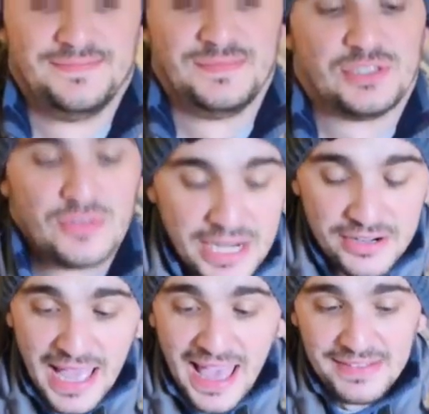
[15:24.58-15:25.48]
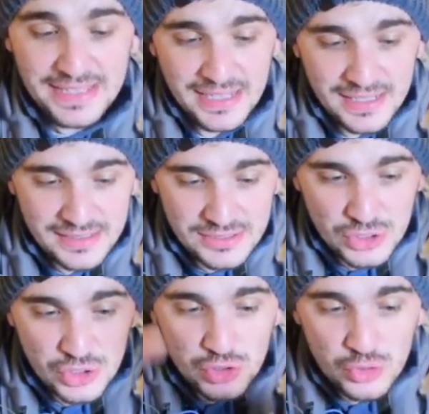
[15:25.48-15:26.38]
So there you have it,
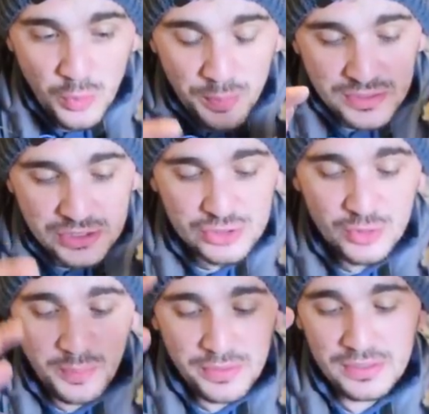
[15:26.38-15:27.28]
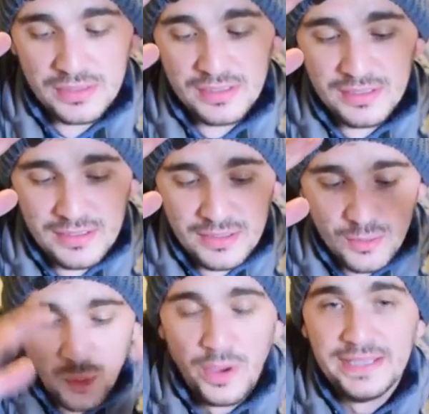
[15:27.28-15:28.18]
super
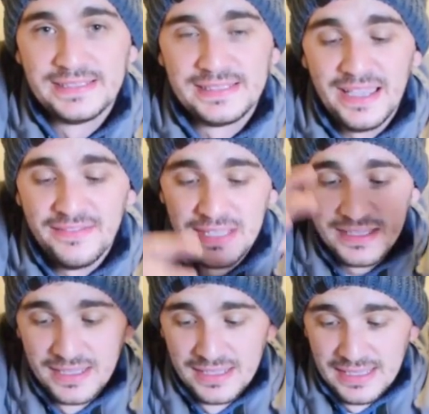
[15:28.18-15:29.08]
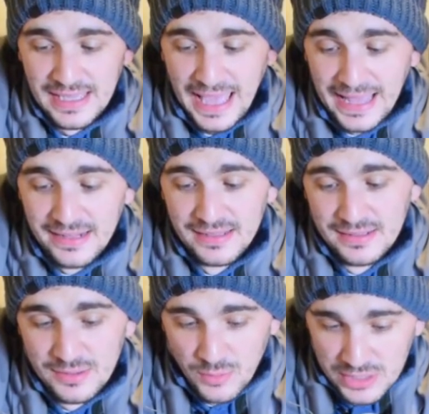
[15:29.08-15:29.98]
weight saving.
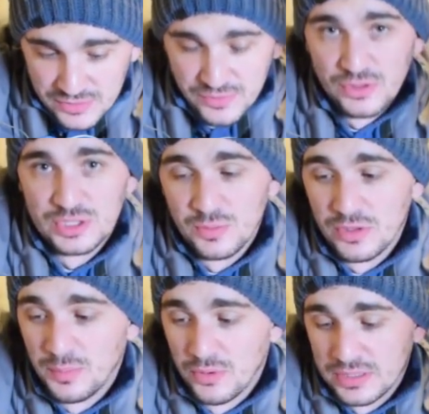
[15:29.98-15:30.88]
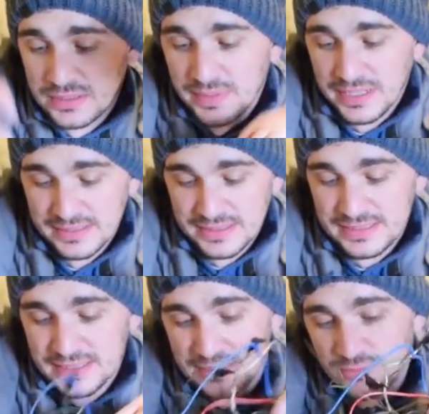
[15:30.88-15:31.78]
And what's of course more important, because
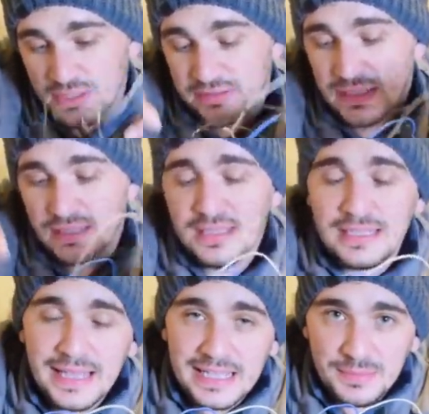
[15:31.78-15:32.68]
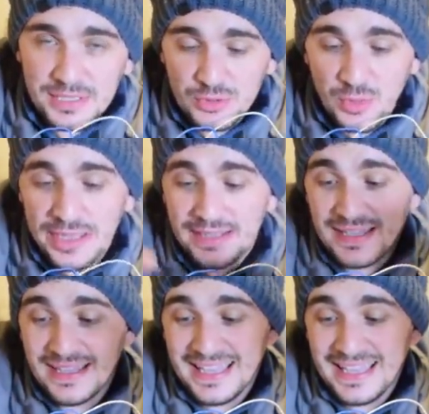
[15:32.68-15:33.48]
this isn't really that much weight,